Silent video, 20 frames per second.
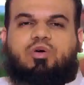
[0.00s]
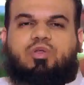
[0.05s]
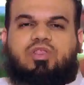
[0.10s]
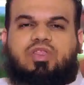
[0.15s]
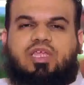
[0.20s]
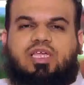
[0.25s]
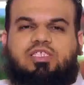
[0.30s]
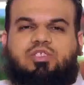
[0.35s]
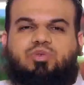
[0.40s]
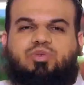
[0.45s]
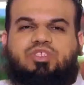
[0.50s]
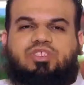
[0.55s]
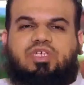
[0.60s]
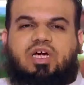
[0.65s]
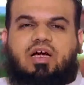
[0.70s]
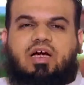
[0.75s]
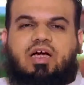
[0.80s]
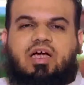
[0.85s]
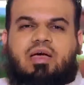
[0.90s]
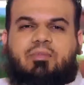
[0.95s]
or things which
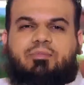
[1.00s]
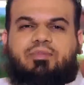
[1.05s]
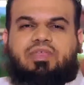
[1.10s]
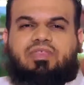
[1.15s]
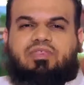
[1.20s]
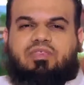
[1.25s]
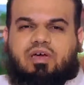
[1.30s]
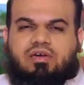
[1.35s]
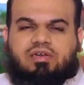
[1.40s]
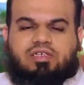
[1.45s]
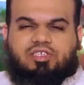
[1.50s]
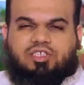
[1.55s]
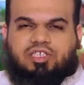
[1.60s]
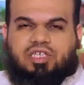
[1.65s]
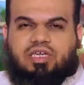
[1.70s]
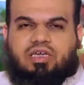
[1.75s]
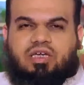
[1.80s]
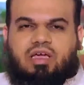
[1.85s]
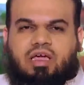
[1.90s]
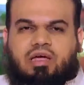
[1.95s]
are
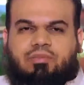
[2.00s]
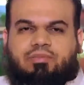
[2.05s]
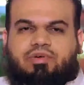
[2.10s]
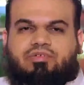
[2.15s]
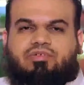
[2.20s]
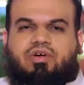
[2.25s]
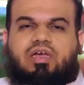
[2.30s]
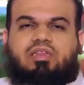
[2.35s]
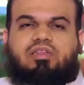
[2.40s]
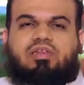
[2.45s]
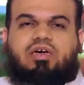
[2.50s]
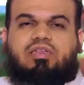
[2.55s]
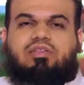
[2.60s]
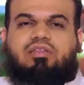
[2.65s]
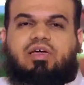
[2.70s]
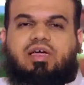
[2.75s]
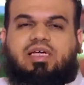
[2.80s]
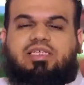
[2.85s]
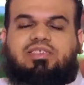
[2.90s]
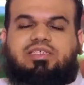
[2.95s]
mythology, but rather
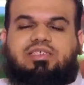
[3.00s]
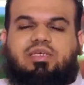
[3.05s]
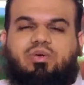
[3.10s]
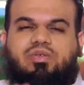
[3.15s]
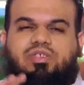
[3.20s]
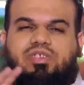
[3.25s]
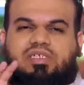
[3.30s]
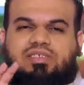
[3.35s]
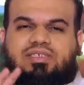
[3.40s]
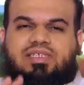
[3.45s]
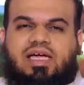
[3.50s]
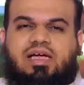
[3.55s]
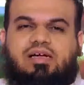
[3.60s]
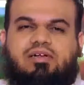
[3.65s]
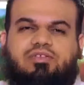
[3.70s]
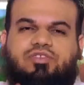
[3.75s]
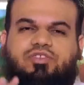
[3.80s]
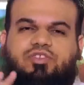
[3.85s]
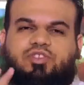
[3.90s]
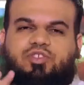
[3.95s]
Allah Azza wa Jal
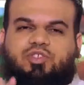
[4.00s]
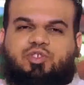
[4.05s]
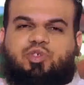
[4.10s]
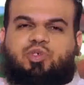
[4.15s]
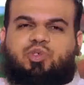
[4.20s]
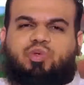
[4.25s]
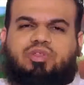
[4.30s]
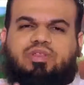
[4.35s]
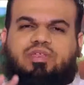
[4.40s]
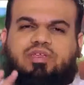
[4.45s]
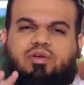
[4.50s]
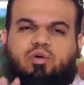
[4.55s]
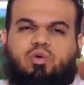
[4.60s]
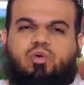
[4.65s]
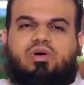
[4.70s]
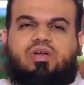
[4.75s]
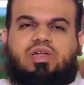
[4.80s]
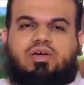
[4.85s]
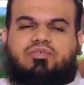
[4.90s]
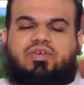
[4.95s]
tells the truth in
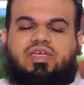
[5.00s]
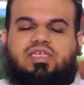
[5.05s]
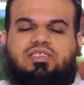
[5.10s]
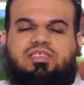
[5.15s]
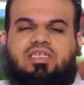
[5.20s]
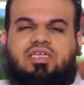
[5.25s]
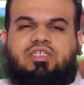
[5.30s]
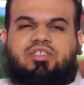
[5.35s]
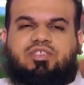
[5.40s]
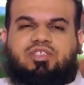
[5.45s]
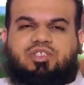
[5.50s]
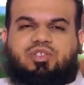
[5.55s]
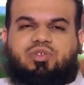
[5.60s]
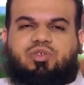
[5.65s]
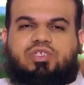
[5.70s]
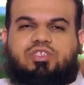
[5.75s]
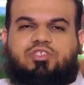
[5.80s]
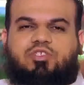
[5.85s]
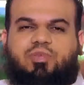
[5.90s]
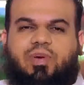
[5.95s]
all of His
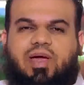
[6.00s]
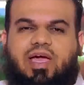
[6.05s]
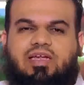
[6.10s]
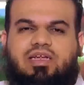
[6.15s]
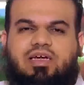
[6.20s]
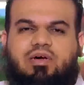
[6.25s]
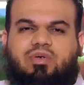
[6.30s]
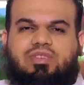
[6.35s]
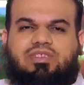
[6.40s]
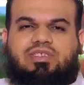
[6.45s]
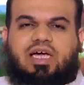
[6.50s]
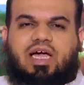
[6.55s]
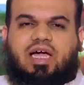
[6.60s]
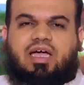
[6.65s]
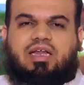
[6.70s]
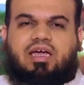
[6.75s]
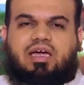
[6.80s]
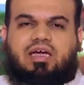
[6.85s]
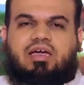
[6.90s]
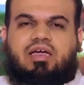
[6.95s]
stories subhanahu wa
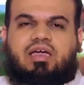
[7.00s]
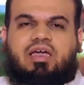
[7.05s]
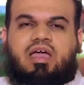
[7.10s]
ta'ala.